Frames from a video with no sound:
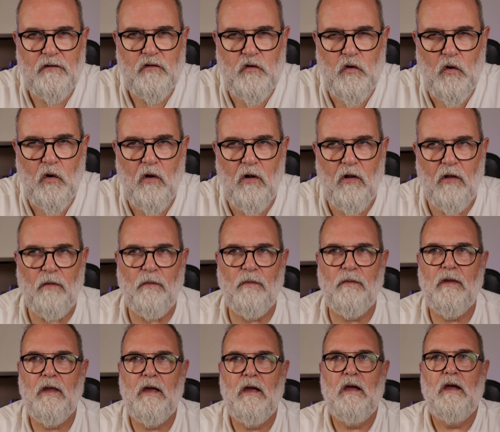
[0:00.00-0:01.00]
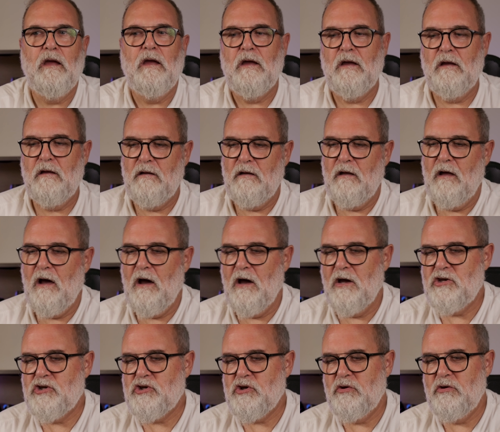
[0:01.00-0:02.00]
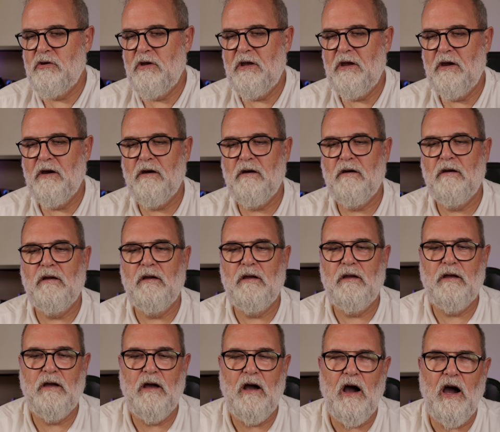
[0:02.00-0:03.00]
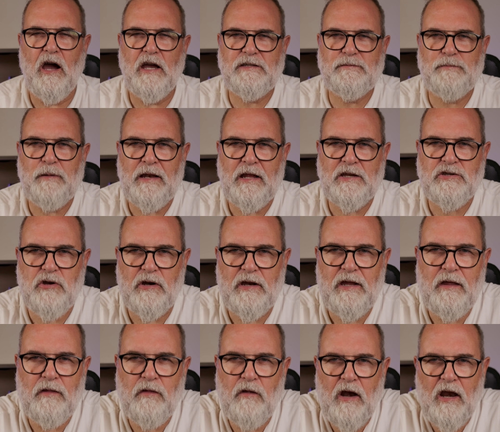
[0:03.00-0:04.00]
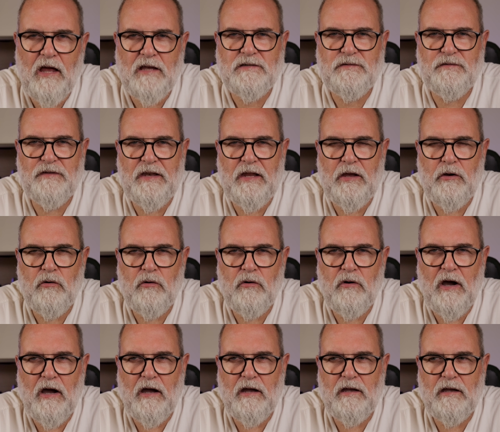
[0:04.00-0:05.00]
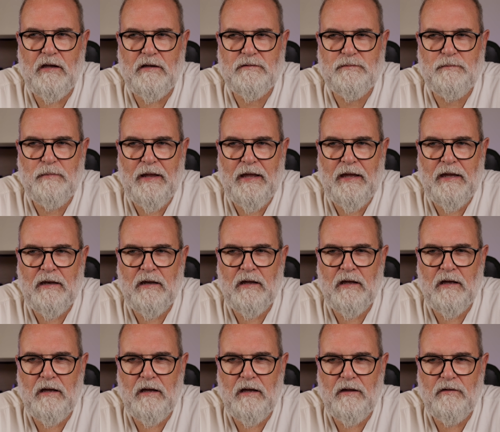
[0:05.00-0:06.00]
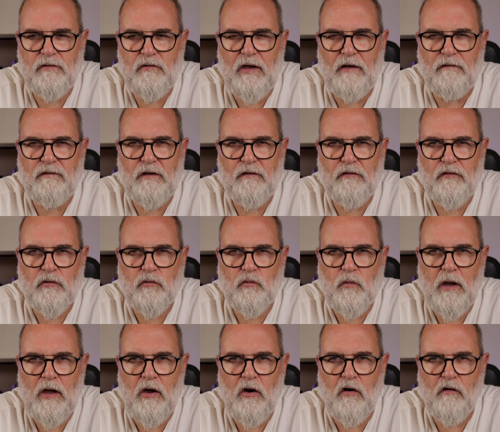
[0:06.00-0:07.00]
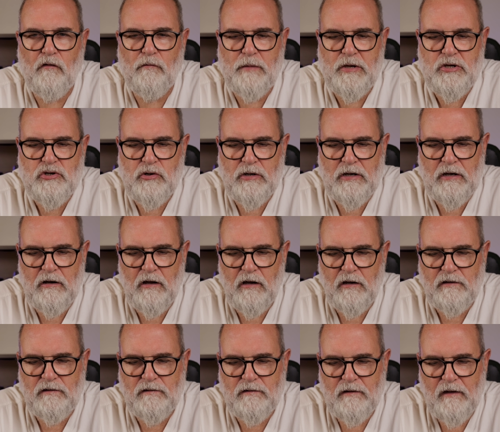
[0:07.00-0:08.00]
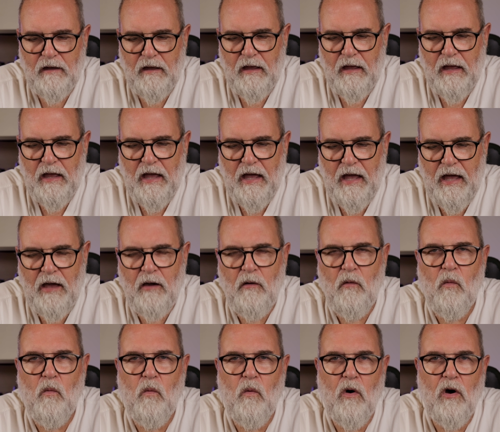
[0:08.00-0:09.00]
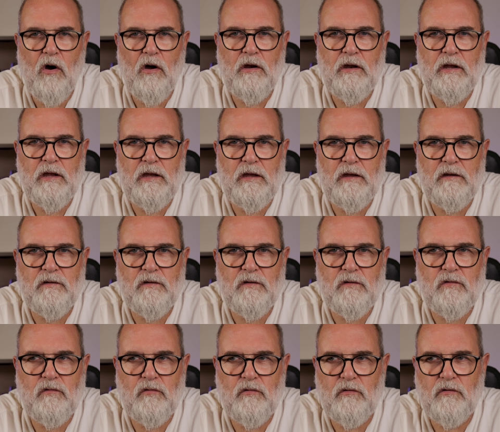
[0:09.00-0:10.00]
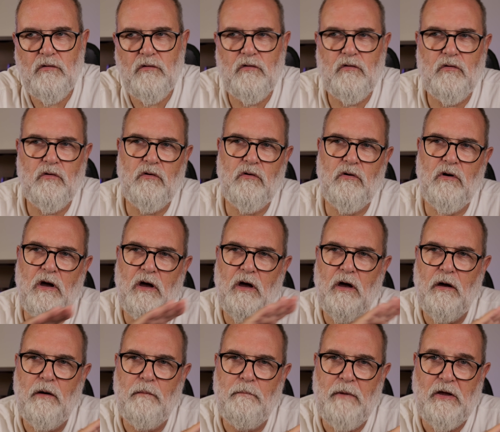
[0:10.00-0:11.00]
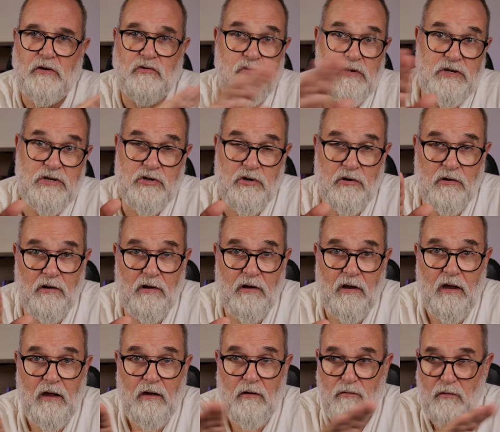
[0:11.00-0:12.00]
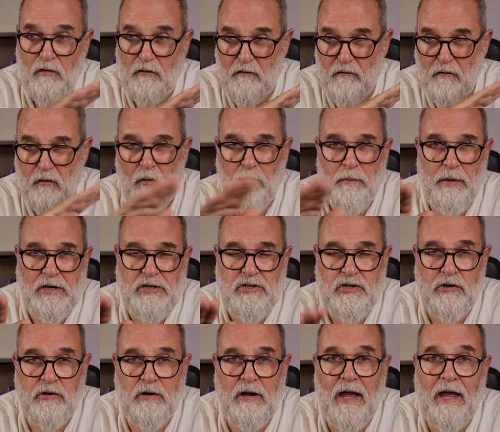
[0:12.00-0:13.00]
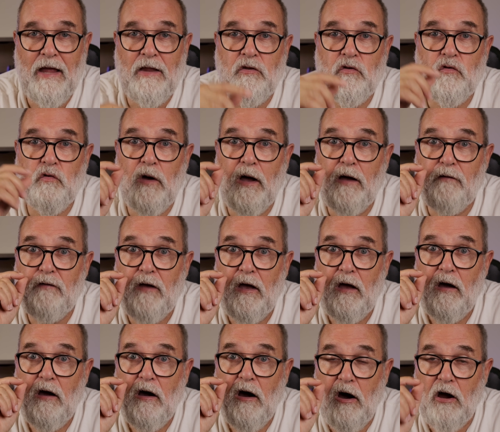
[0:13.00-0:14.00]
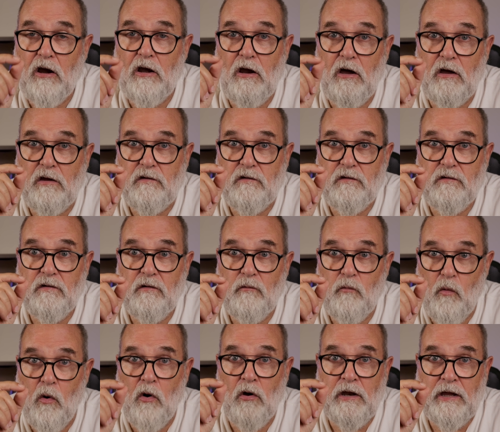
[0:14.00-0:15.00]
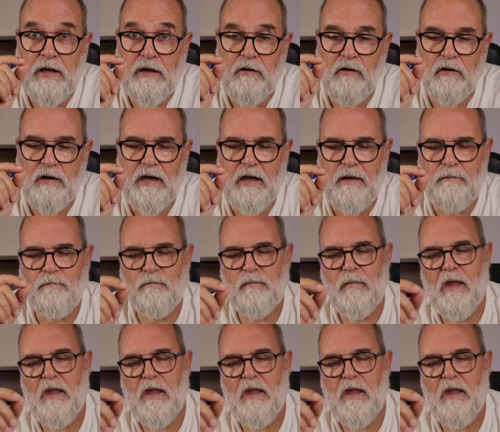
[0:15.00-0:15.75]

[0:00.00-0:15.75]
tool I show you here. I explained actually in the last video, I explained you have different way of measuring light. And one is to do matricial, the full picture, and to have highlights warning, okay?